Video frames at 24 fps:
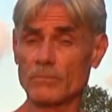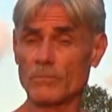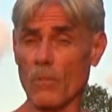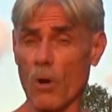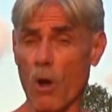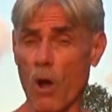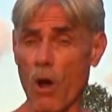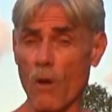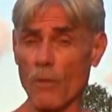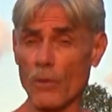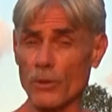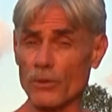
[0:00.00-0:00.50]

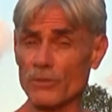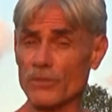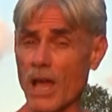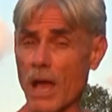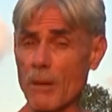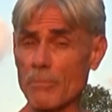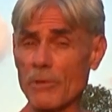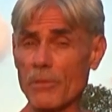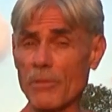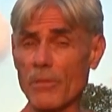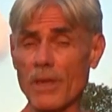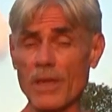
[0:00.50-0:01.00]
all those
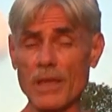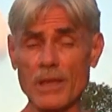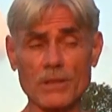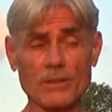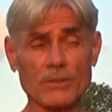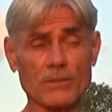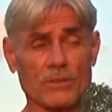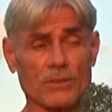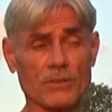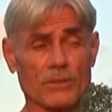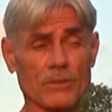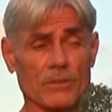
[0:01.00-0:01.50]
type of
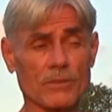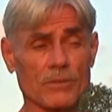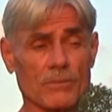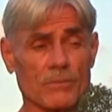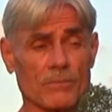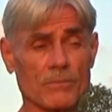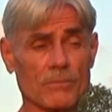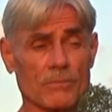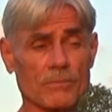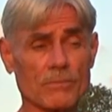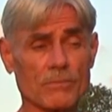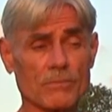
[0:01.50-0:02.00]
things,
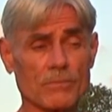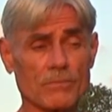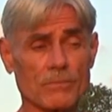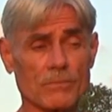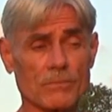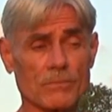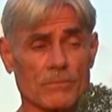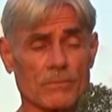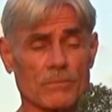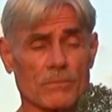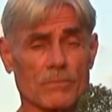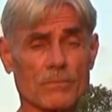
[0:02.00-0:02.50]

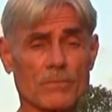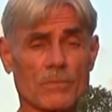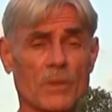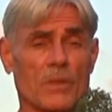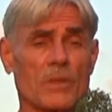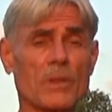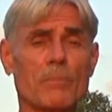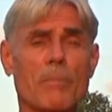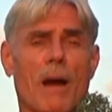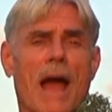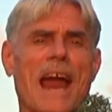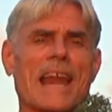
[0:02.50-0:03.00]

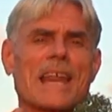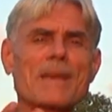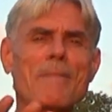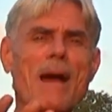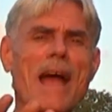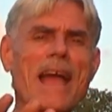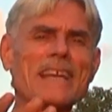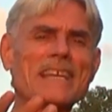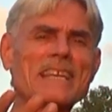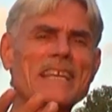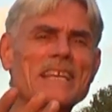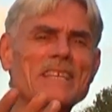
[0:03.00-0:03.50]
then the body
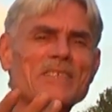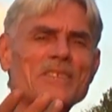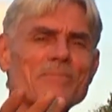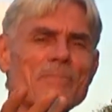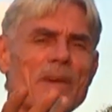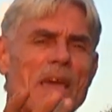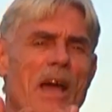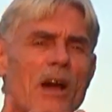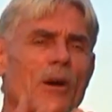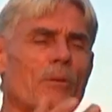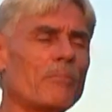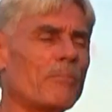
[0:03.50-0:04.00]
might need some
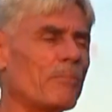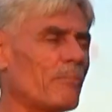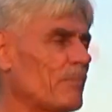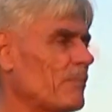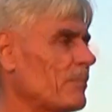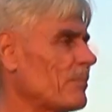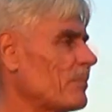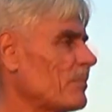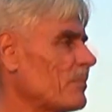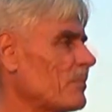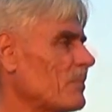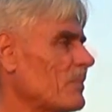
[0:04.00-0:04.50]
help.
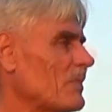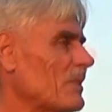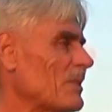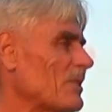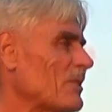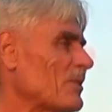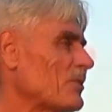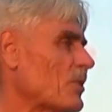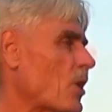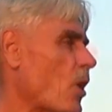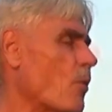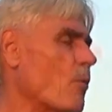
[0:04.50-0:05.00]

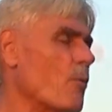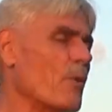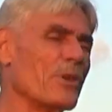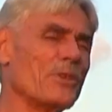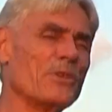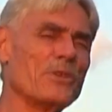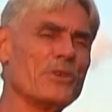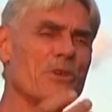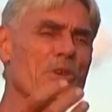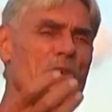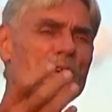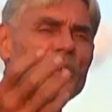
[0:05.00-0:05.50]
So
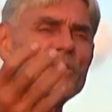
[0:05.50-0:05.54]
when you